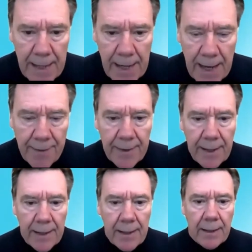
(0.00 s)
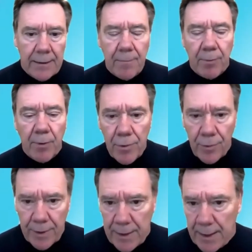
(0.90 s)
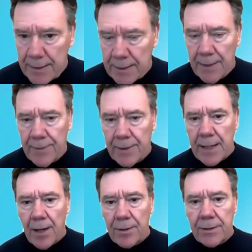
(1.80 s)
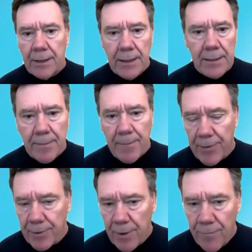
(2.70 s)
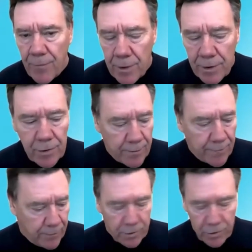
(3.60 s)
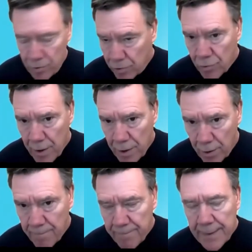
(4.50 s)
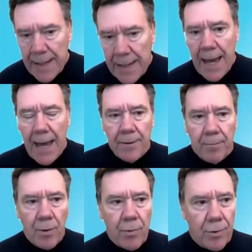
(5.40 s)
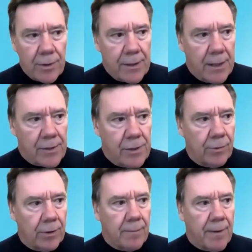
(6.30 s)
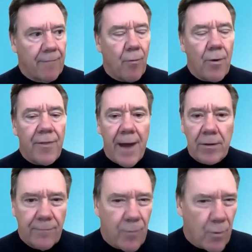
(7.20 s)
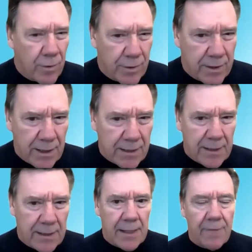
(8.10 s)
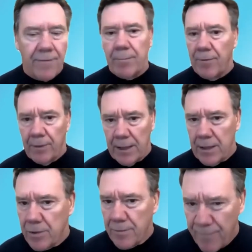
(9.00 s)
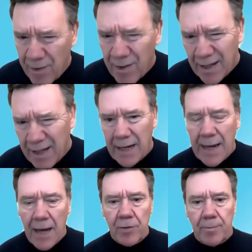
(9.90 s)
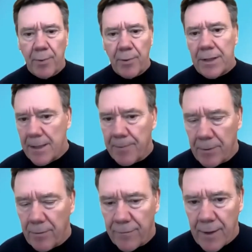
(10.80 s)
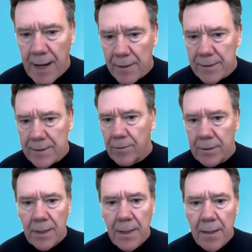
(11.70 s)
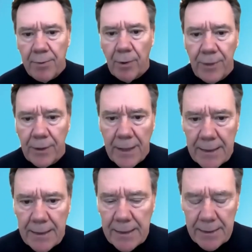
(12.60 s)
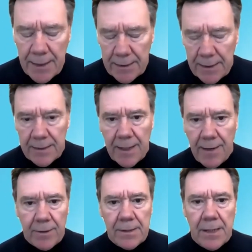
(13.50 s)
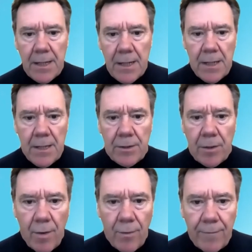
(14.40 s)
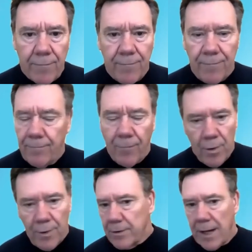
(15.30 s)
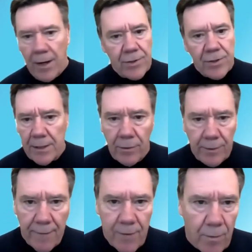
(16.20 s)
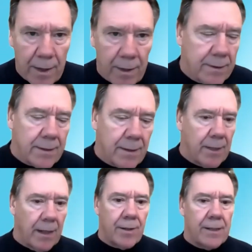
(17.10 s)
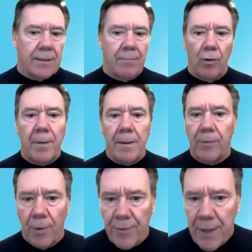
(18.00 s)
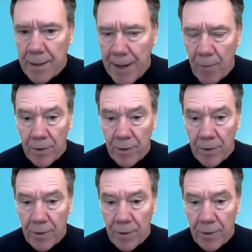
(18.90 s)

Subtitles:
and then did a blower door test. And this house, again, is about 3,400 square foot, 2-story home. And the blower door test yielded about 4,460 CFM of leakage. Fairly leaky house, but pretty typical for a house that was built in the 1970s. So I went forth and air sealed everywhere, and some of the areas that most people don't think about when it